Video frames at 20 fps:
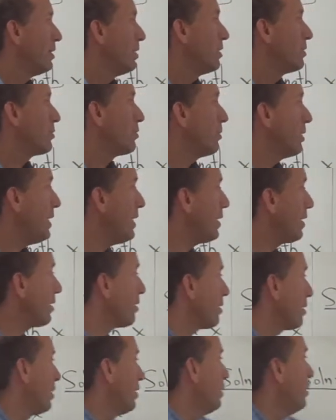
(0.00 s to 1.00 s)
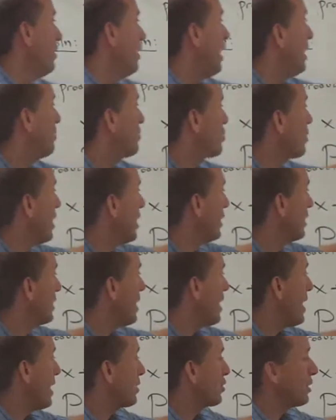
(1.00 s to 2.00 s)
So here, I'm trying to
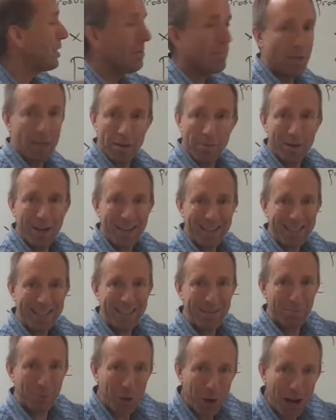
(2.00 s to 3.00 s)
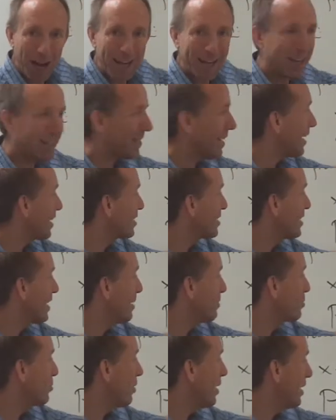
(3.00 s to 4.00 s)
actually minimize the product, x
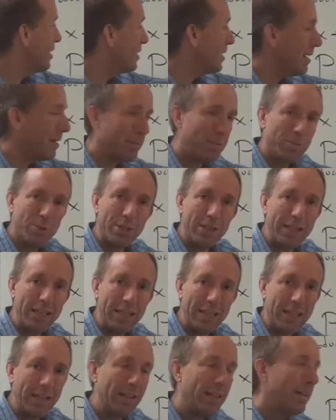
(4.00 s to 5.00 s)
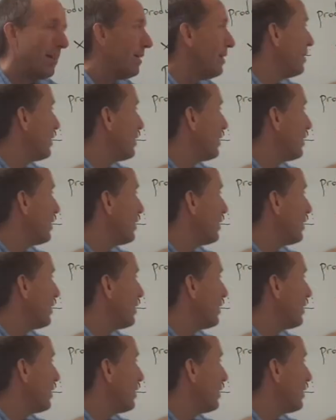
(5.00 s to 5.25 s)
times y times z,